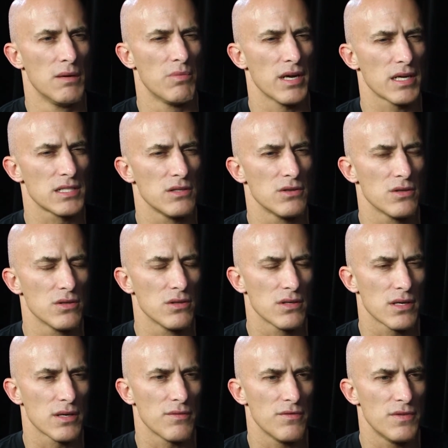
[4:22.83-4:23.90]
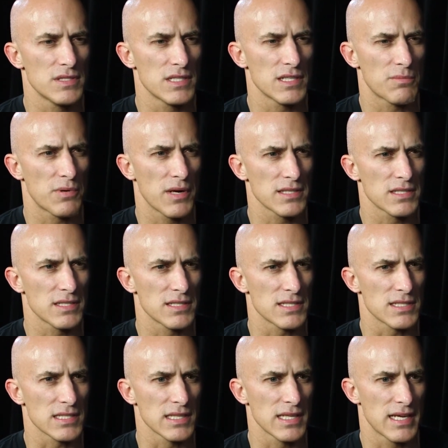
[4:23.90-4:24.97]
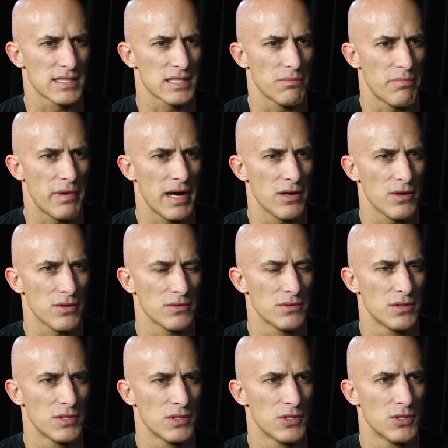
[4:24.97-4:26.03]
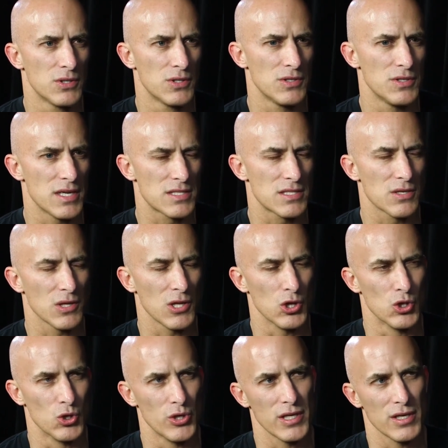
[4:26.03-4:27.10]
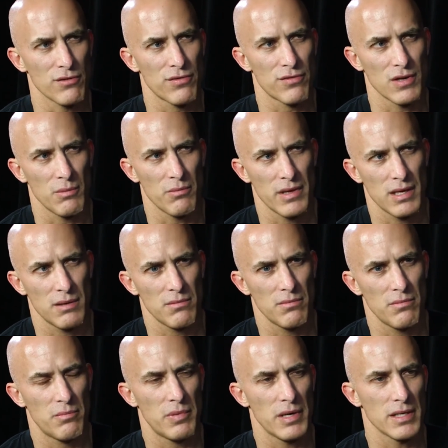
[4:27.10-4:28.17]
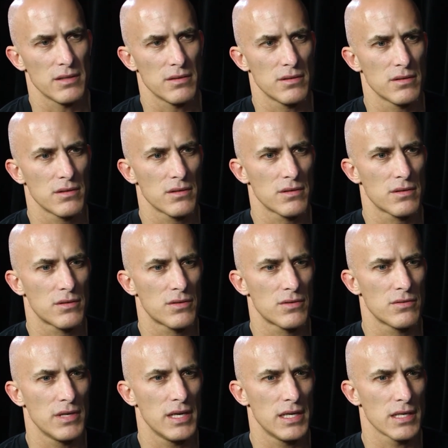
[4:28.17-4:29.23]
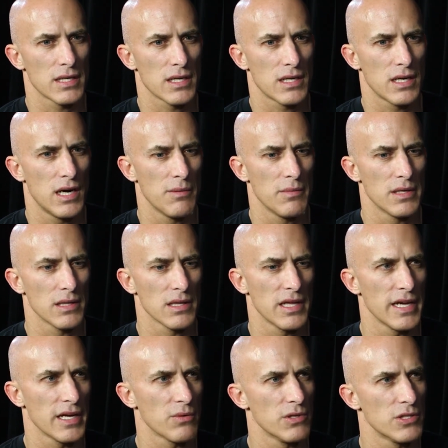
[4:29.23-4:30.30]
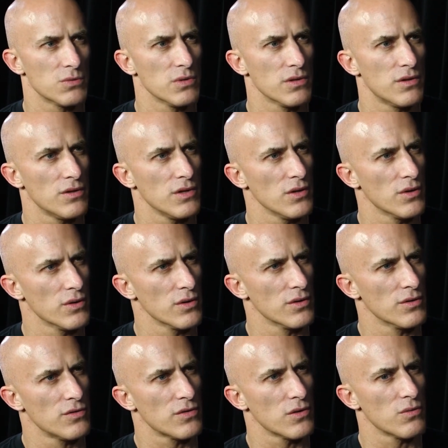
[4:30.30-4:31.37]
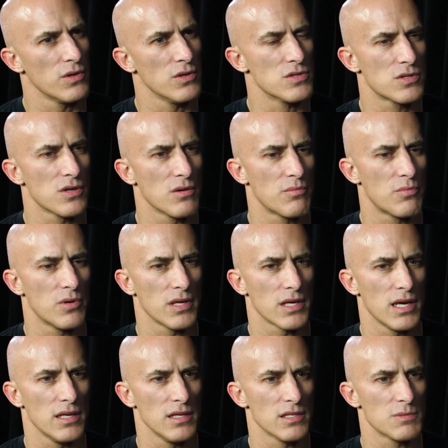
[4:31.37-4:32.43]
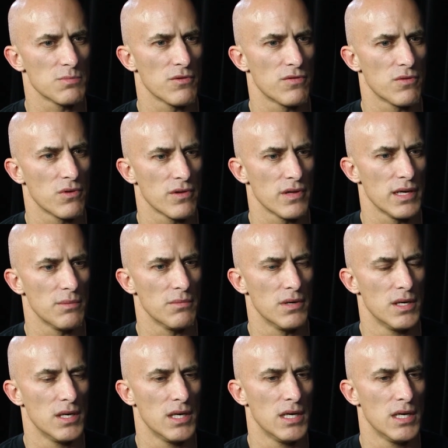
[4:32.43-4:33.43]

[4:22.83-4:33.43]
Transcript: But actually visiting precedents is less about necessarily learning from them, but creating a common language with the owner. So when you start putting ideas before them,